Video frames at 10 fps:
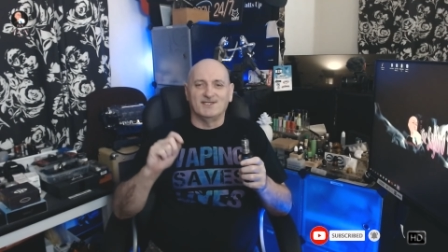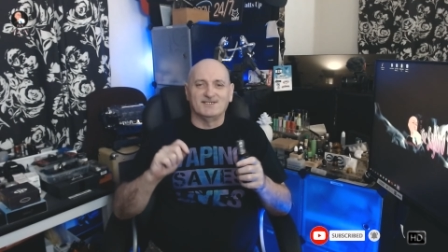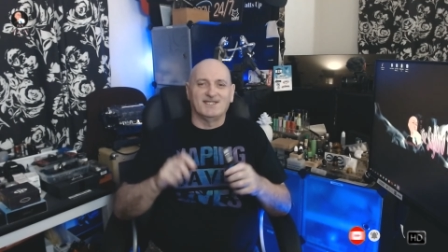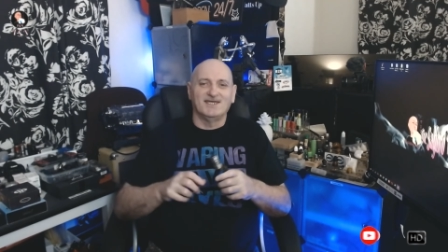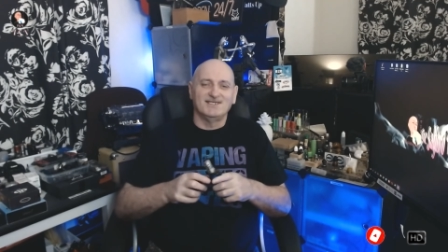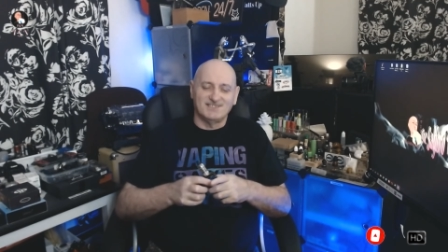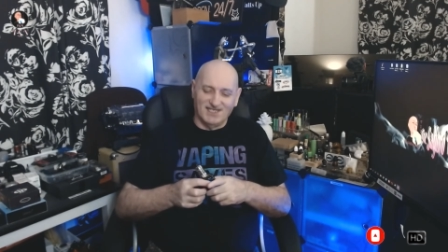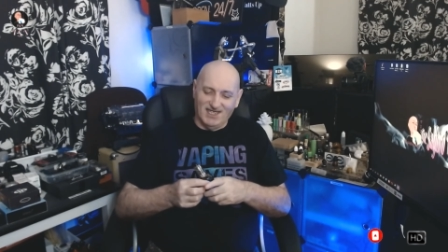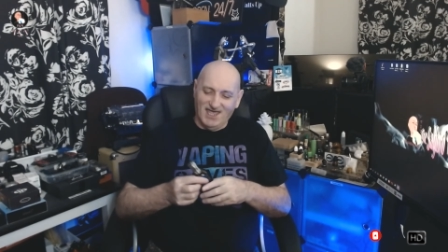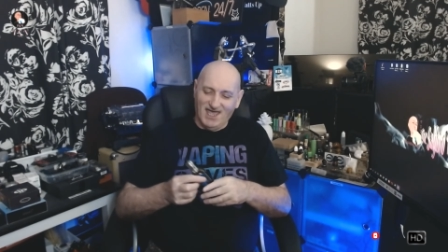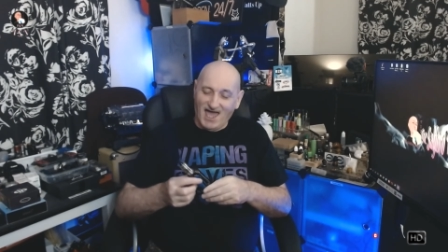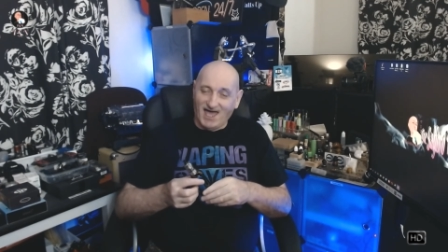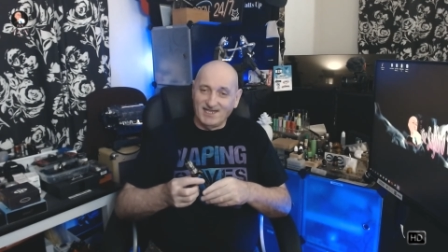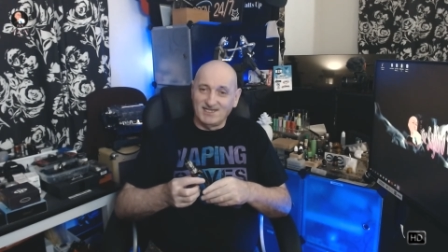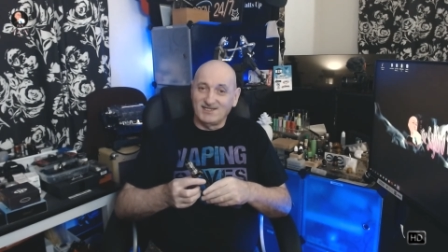days.
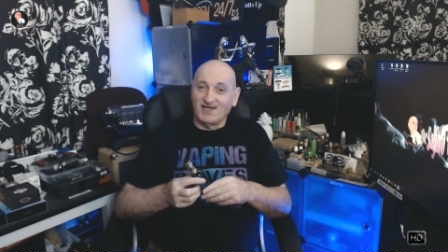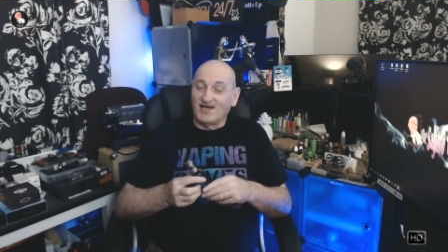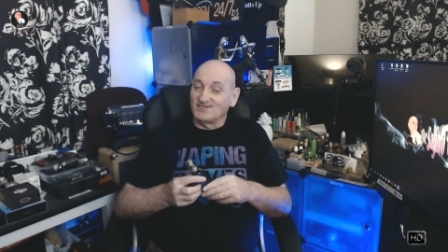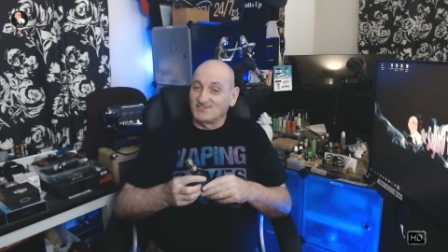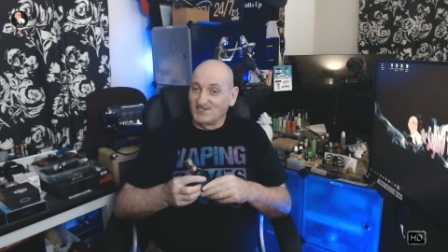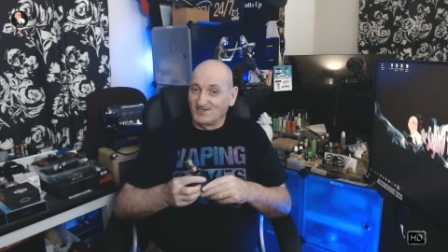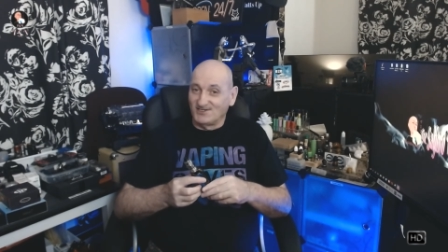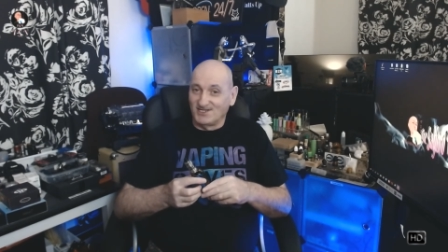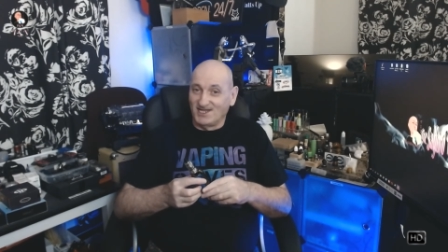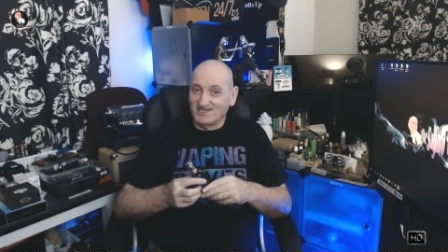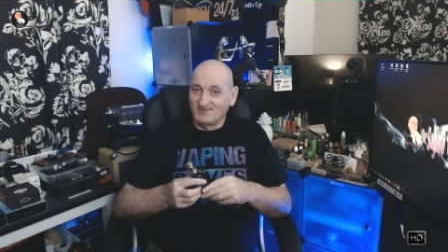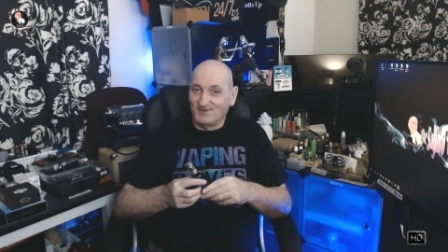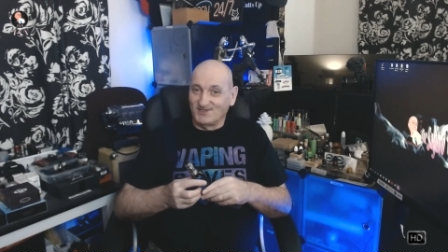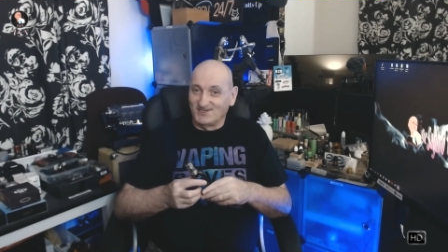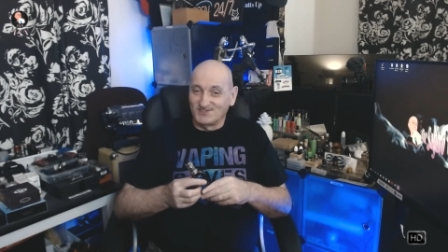And I'll see you on the next one.
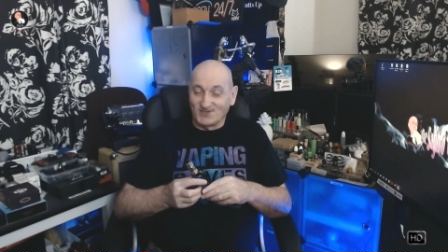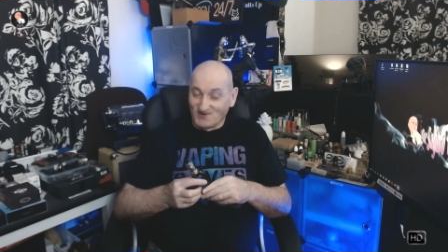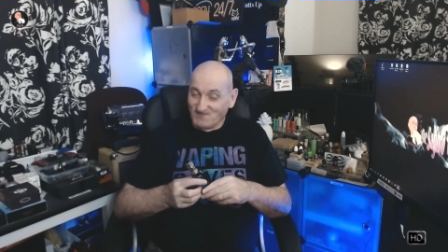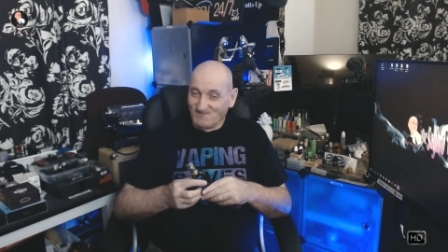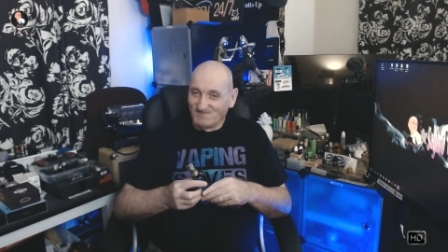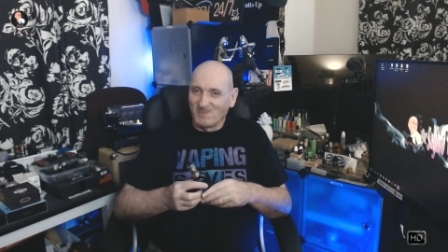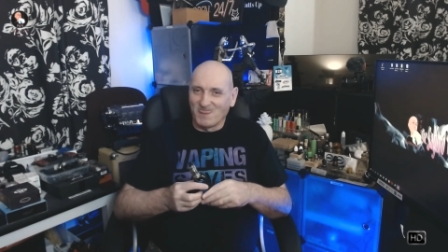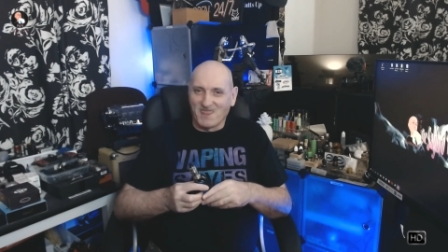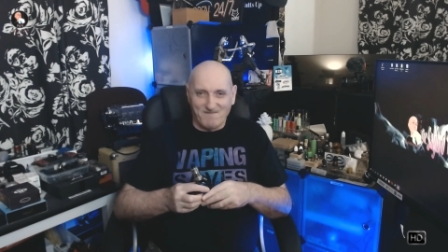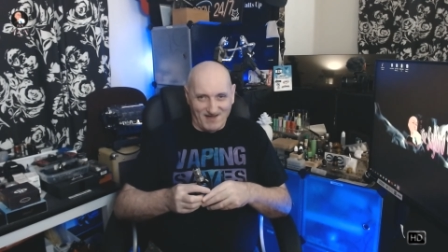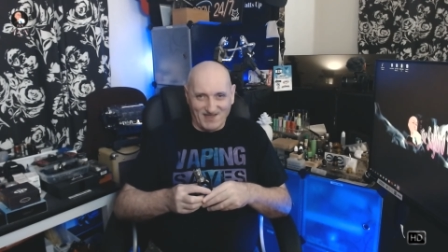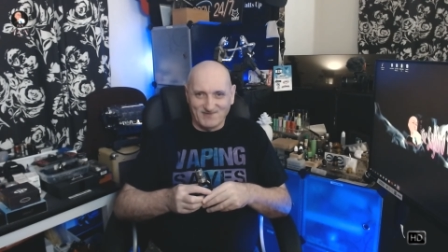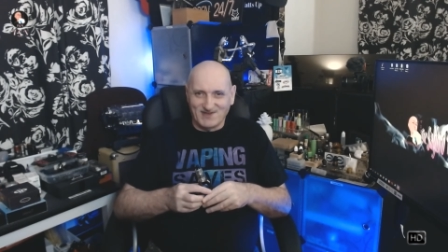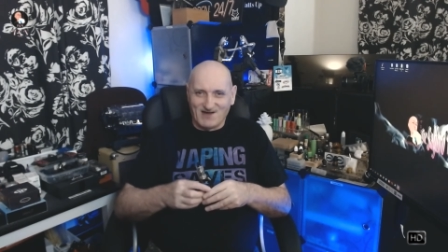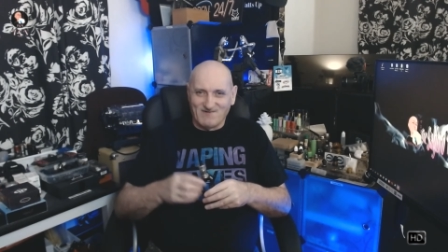So bye for
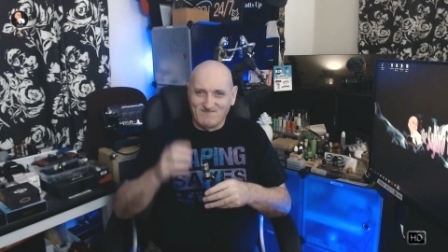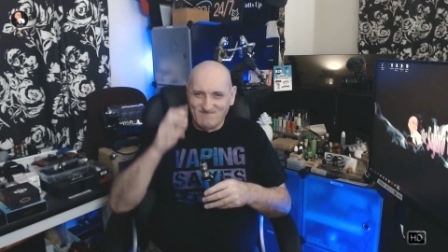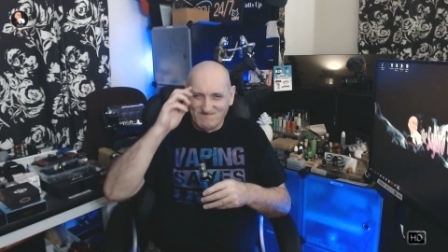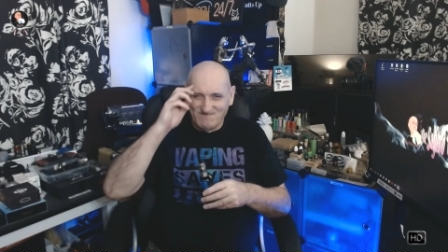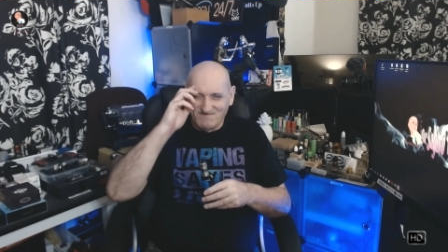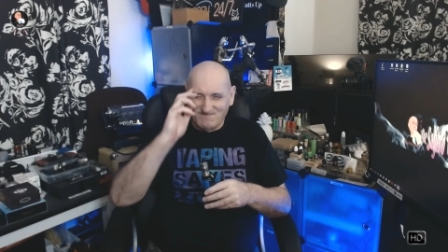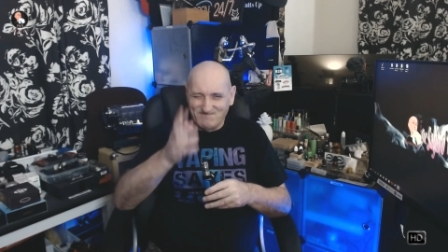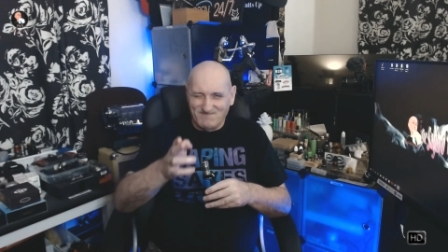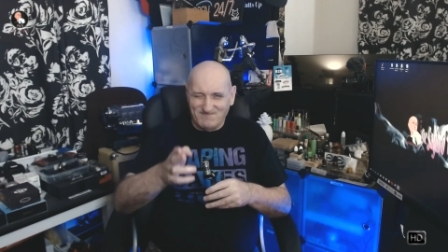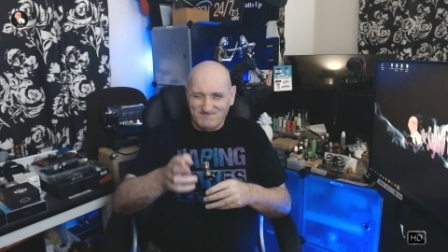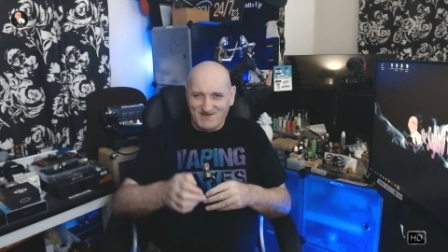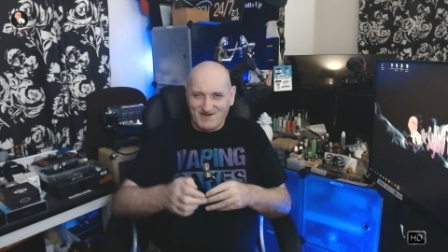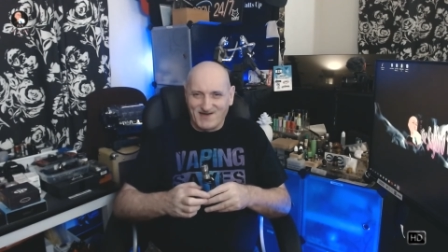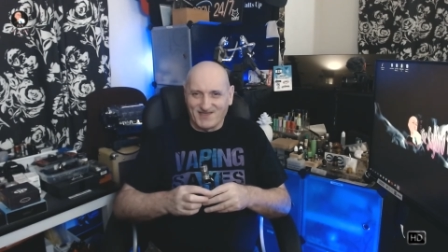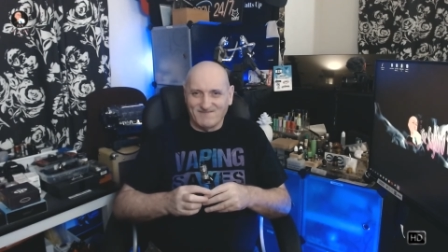now. Bye bye.